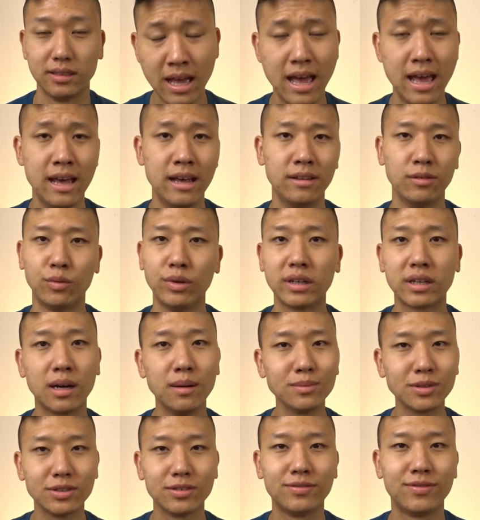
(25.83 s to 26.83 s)
And when it
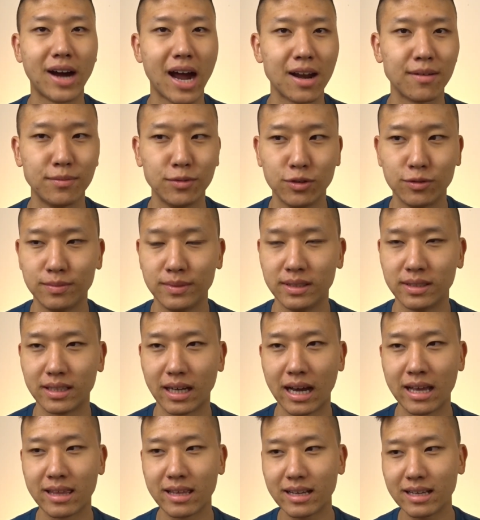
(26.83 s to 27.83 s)
comes to FIRE movement,
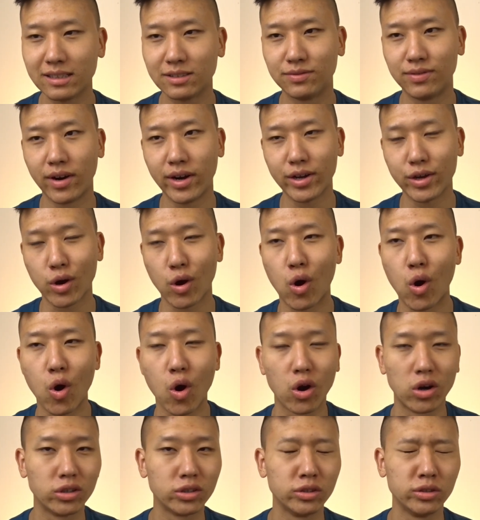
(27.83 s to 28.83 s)
I think it's very
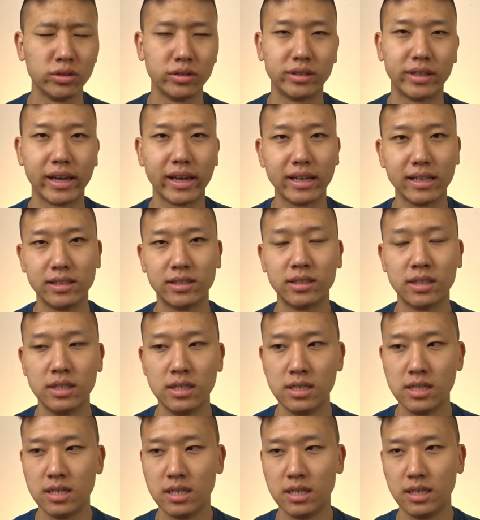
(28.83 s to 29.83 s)
hard to gauge
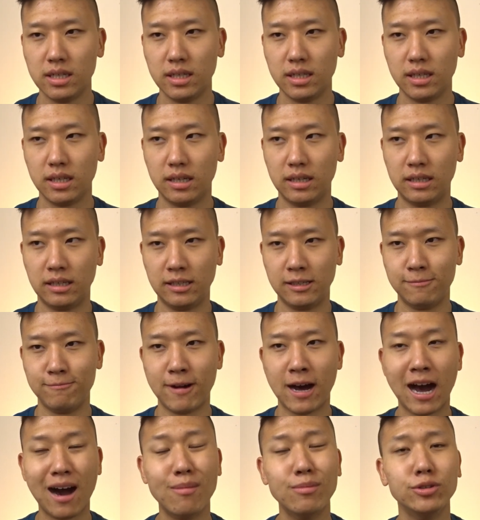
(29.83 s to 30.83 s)

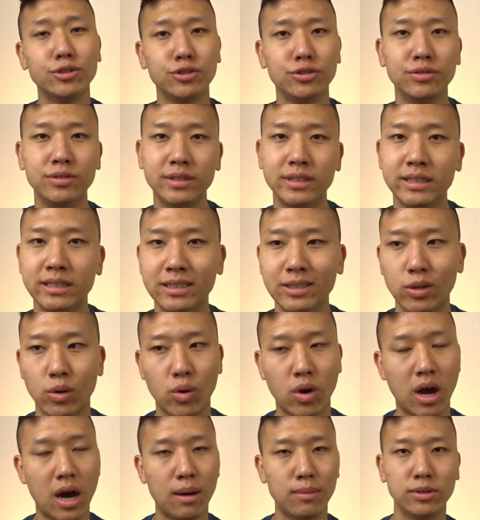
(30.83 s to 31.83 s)
how much you need or
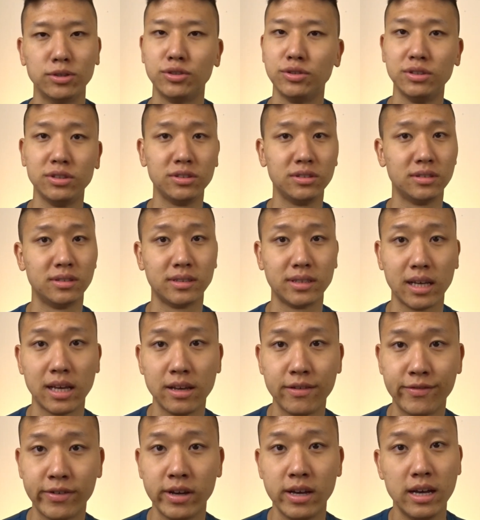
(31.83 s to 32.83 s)
how much you need to
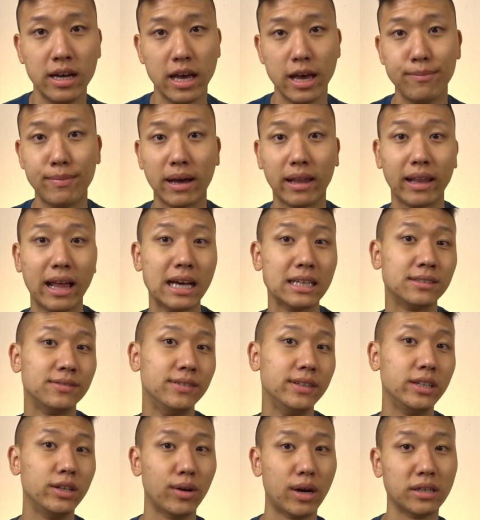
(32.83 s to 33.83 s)
save. In my last
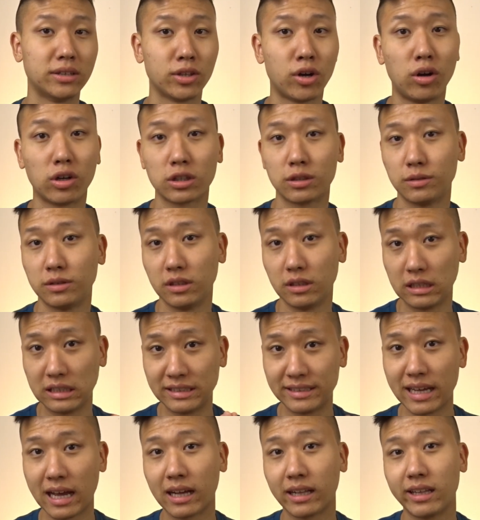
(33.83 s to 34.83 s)
video, I talked
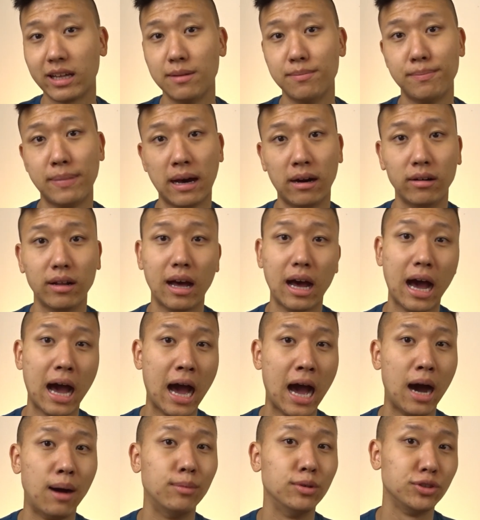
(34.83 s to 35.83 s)
exactly about
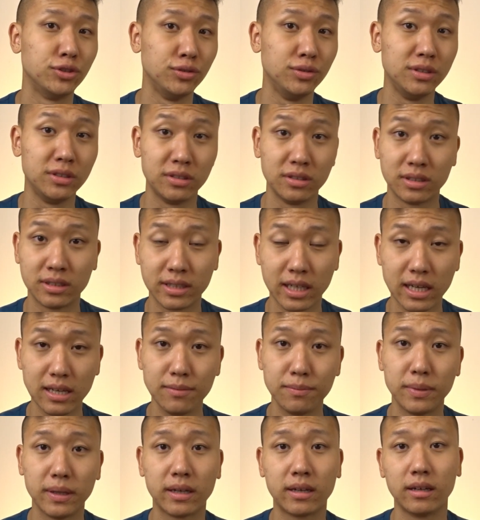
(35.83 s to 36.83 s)
how much you need to
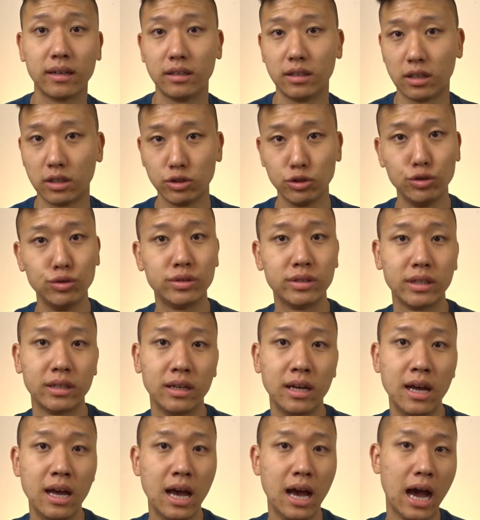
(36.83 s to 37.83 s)
save
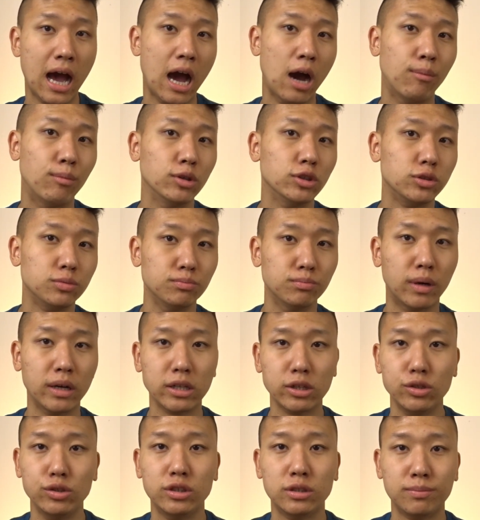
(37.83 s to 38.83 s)
using how much
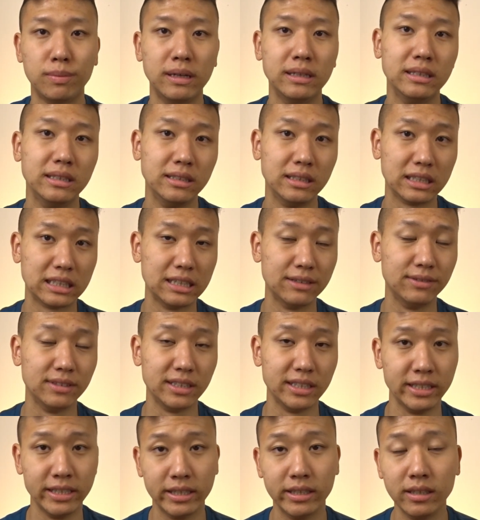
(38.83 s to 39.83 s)
money you spend in a given
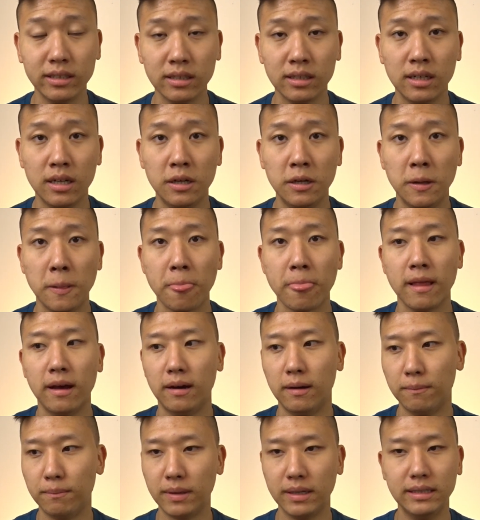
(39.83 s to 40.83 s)
year.
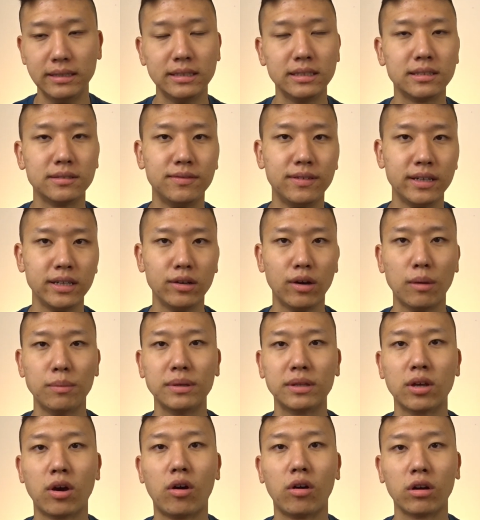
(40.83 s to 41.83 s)
But in this video, I'll
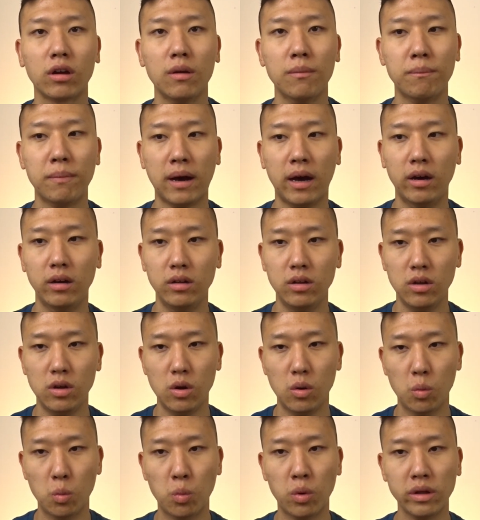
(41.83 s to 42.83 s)
be talking about
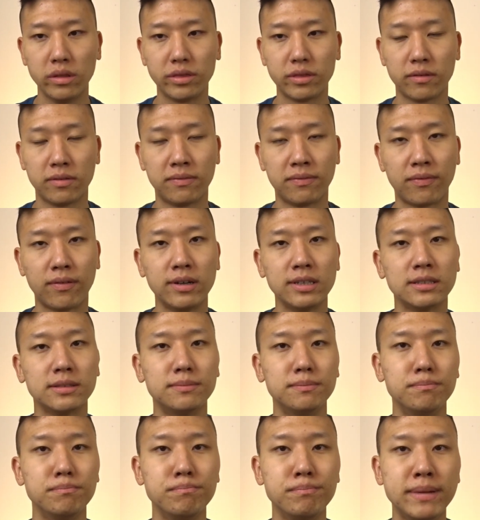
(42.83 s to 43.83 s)
what the
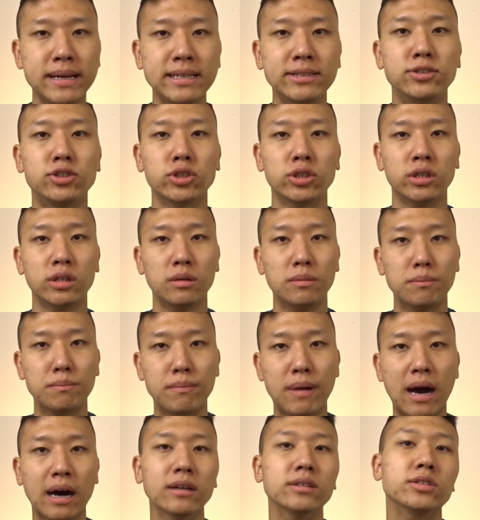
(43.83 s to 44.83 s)
first major
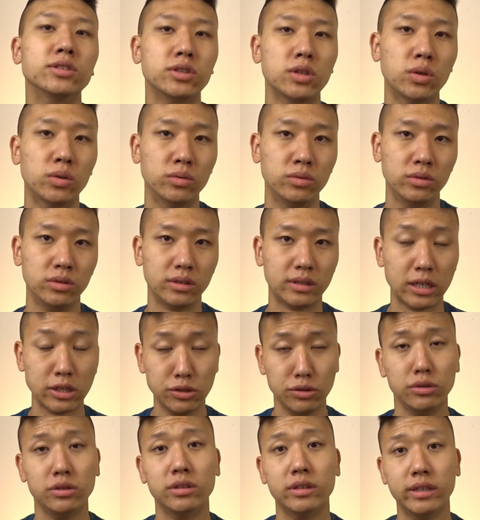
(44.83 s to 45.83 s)
milestone that
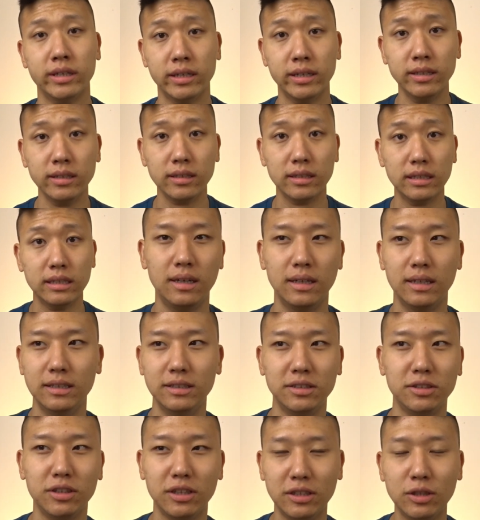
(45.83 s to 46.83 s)
you need to hit
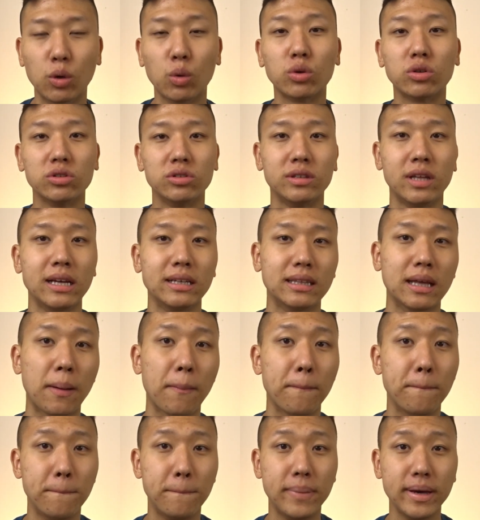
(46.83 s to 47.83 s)
in order to take
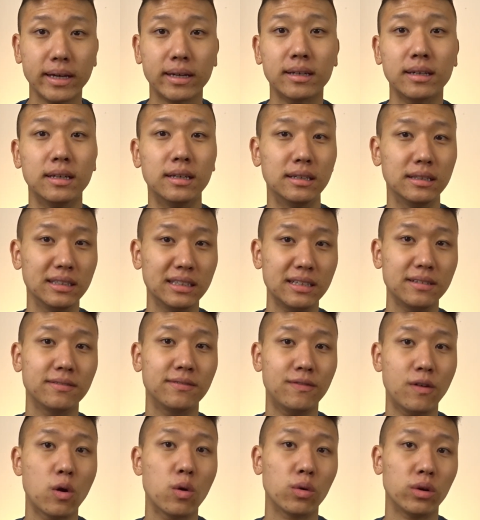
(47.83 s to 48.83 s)
that big
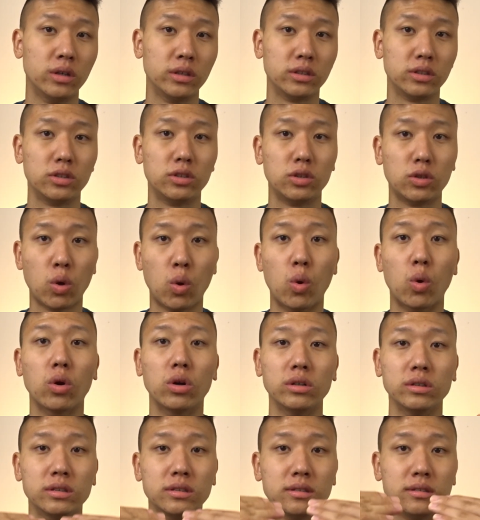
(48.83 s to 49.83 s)
leap forward
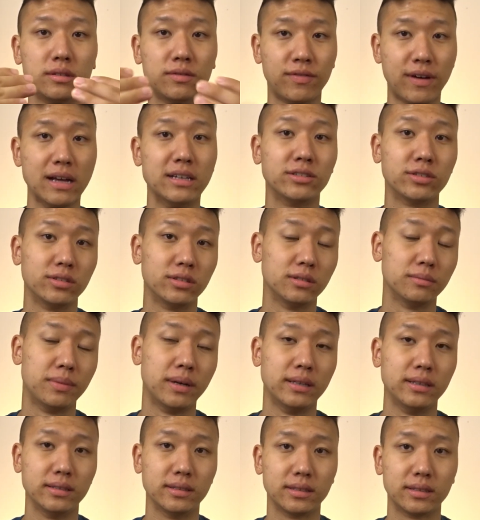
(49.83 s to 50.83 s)
towards financial
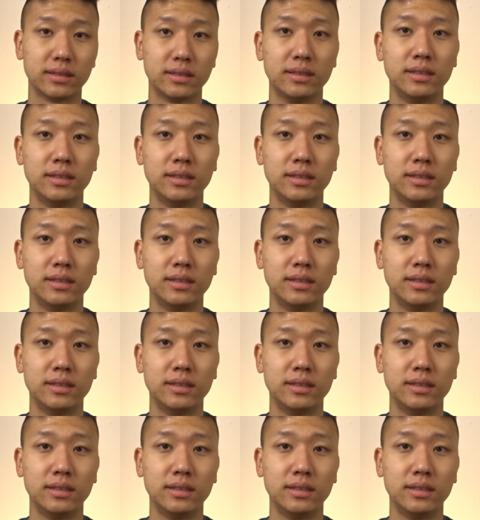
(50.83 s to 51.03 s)
independence.